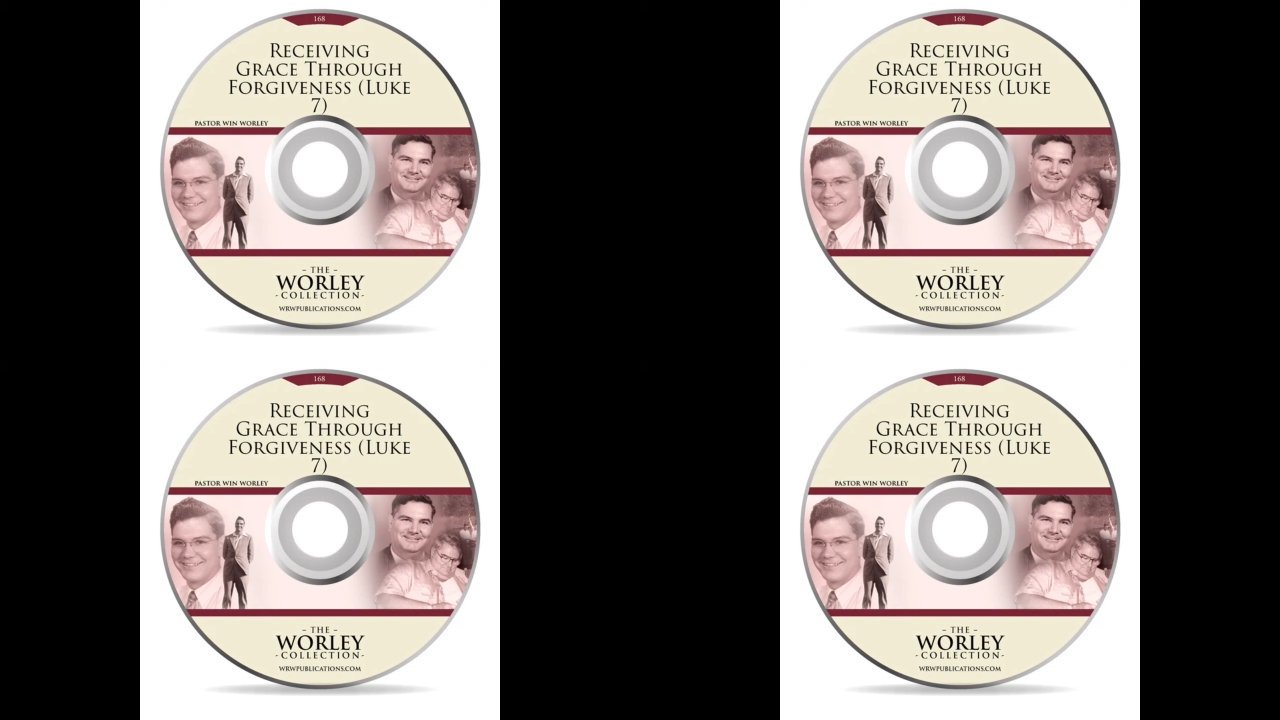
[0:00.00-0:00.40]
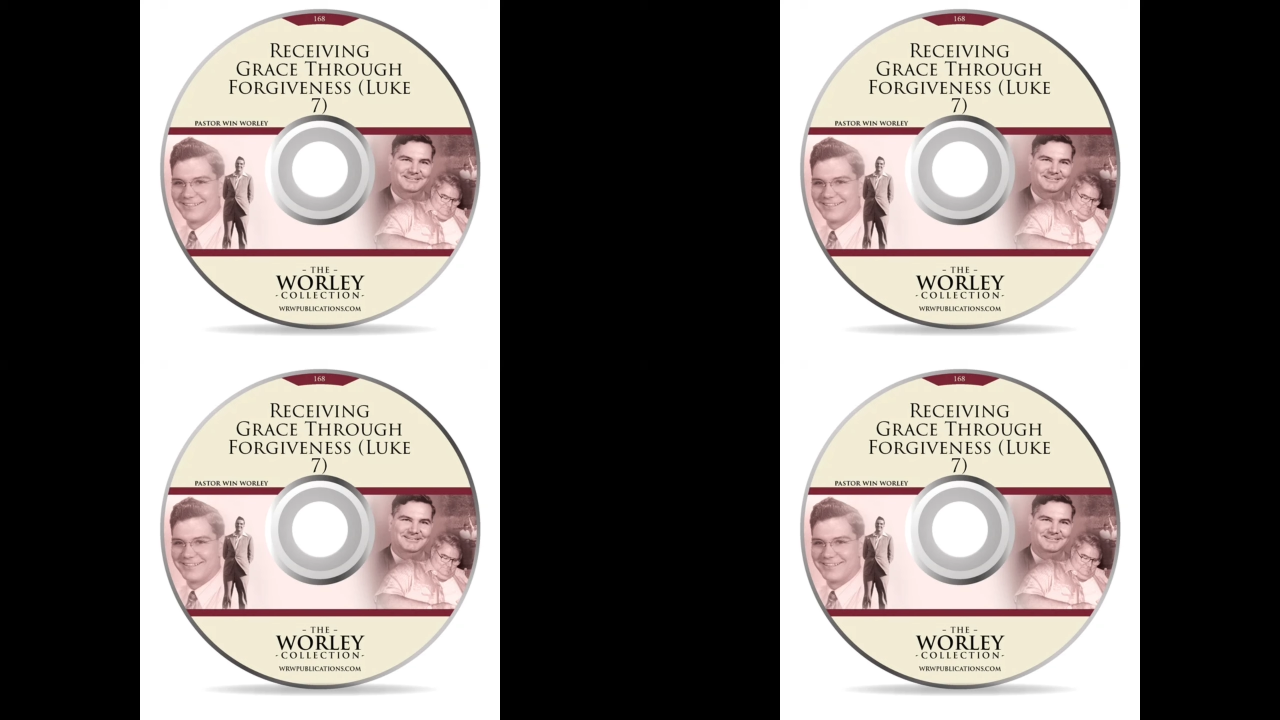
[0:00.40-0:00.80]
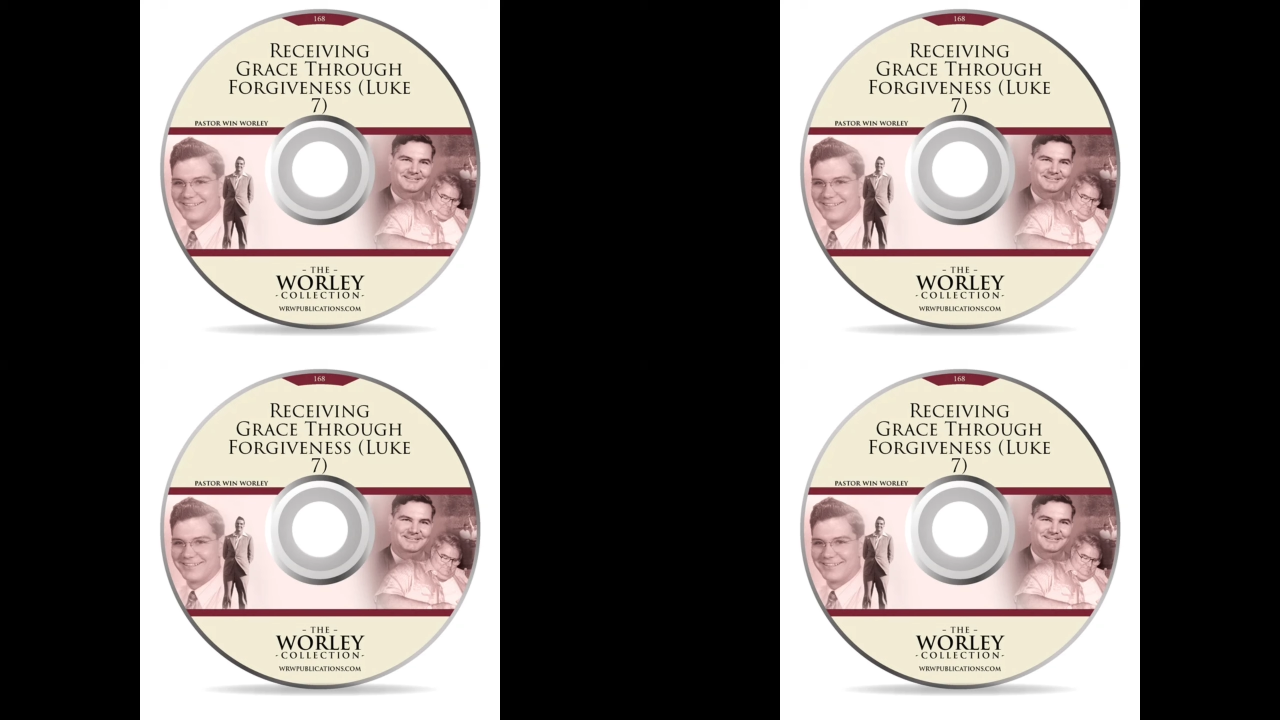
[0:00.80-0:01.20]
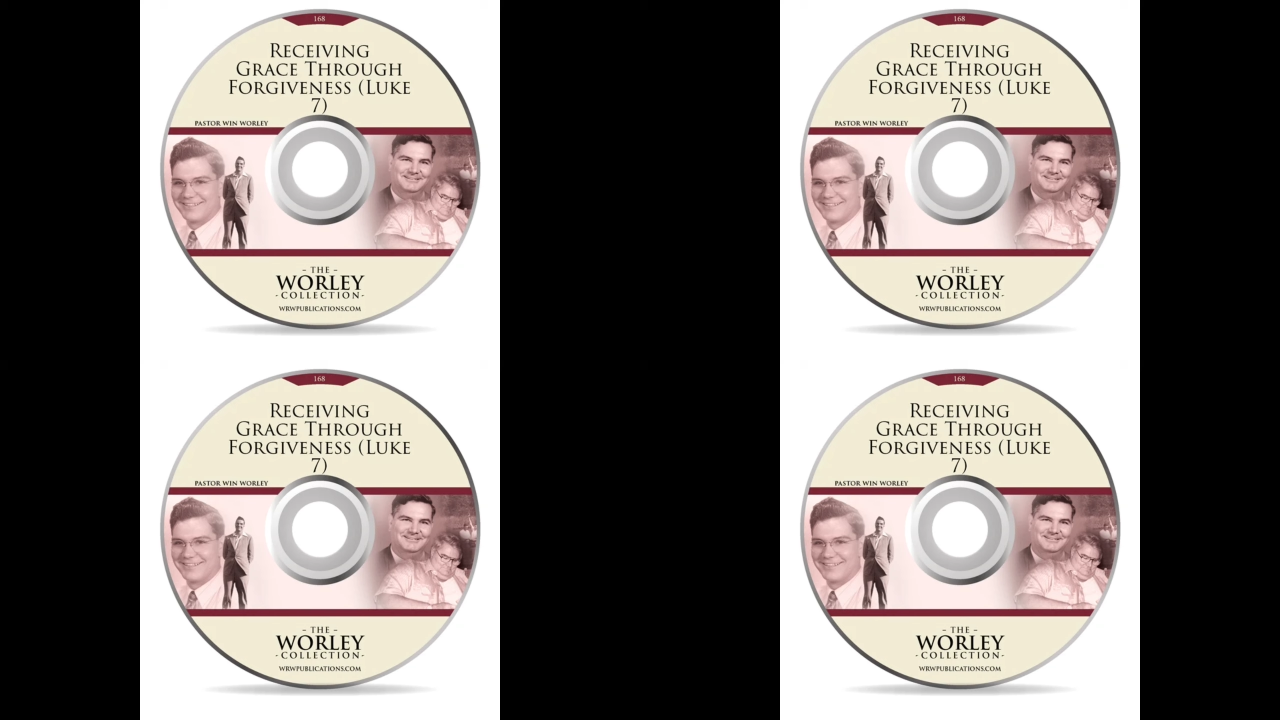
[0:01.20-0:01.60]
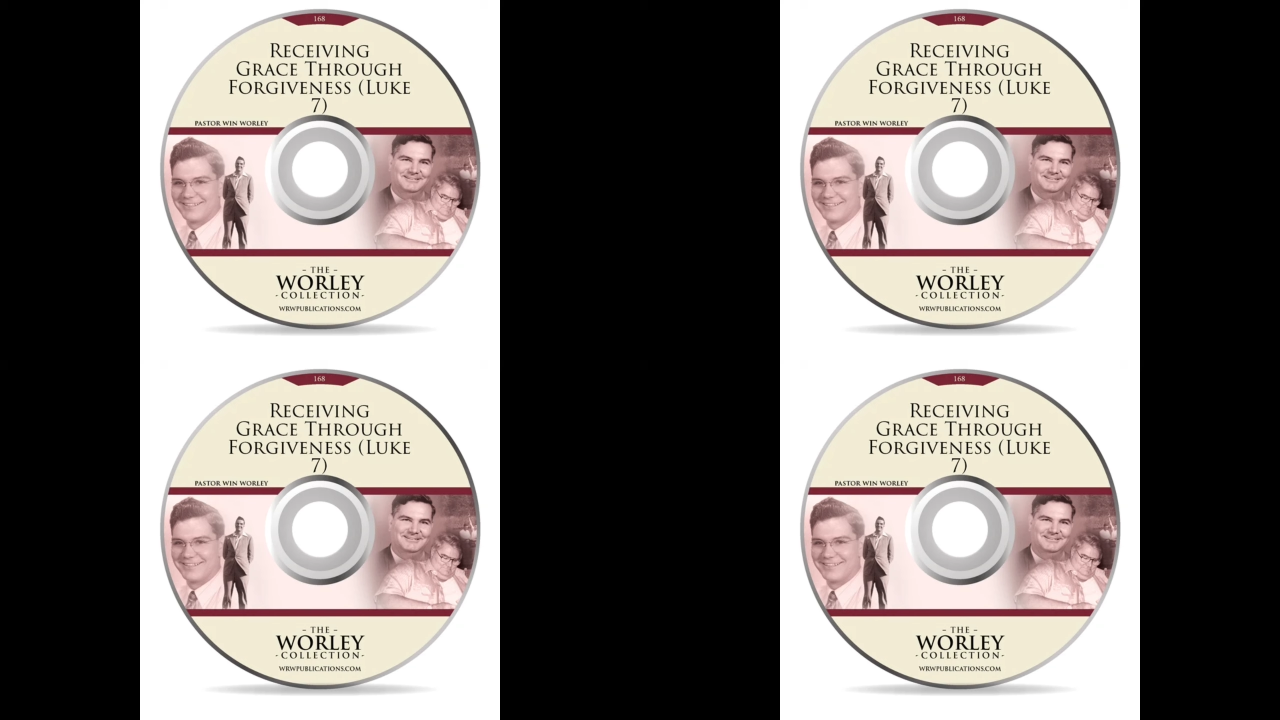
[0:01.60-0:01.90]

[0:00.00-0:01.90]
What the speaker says: Nothing is said.